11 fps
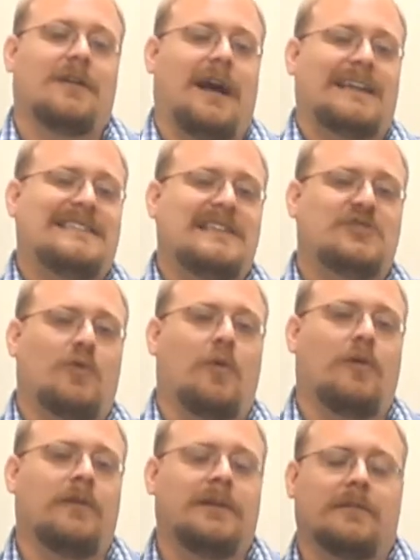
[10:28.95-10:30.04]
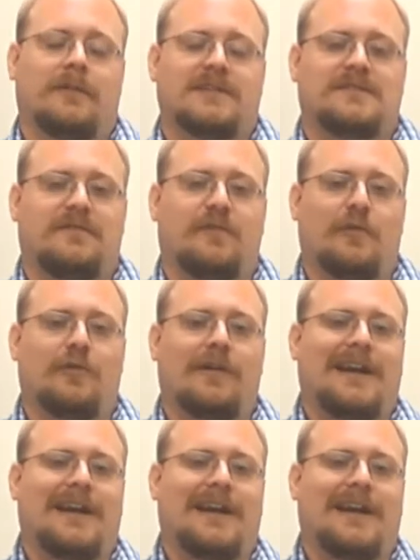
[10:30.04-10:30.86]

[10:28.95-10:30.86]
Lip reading: I teach oiling in lesson 4.